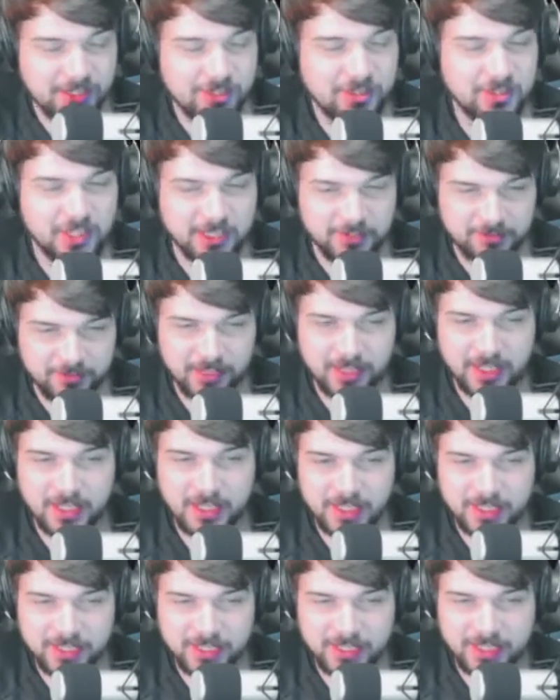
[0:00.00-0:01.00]
and if I
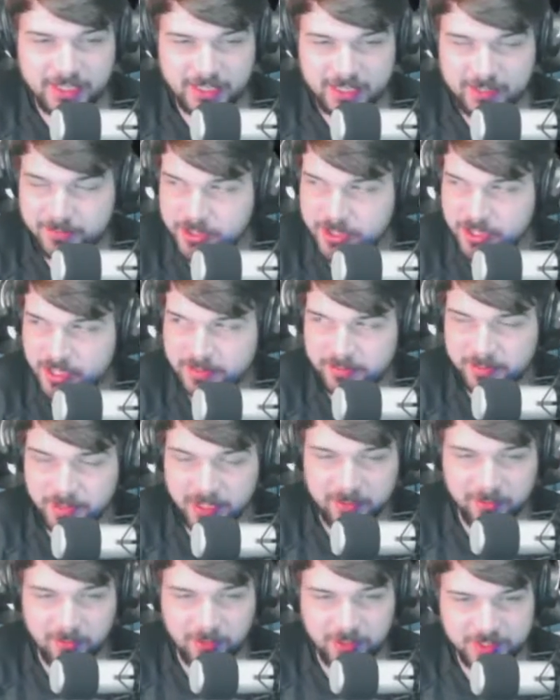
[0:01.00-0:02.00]
got hip checked by a
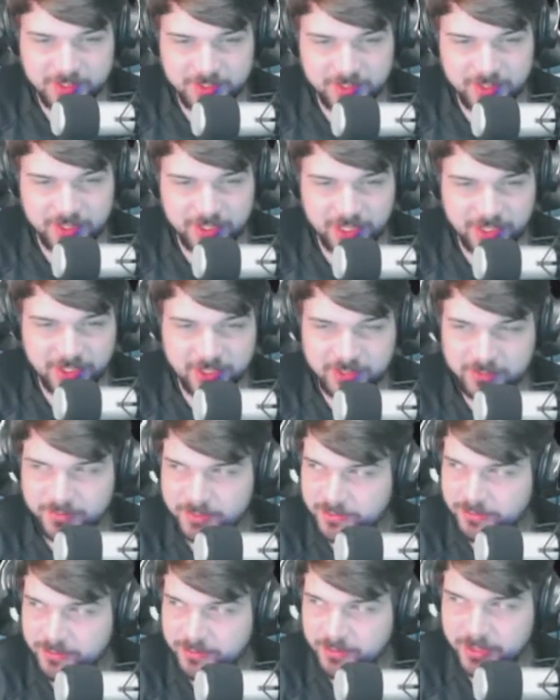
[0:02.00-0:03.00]
monster and I could have
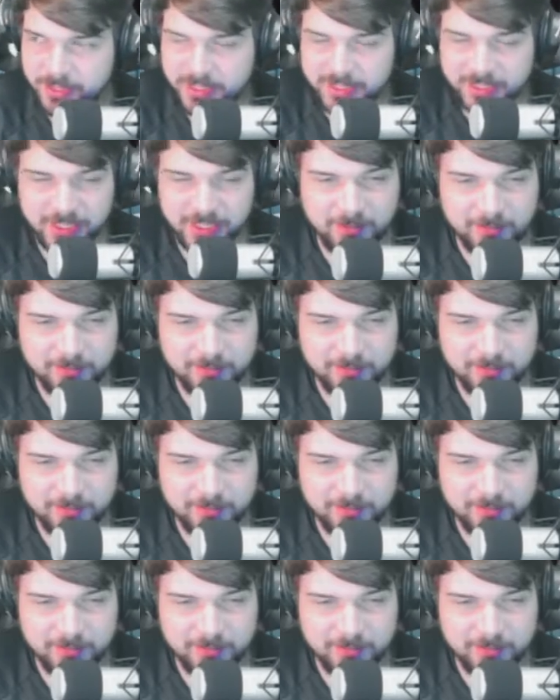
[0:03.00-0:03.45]
avoided it,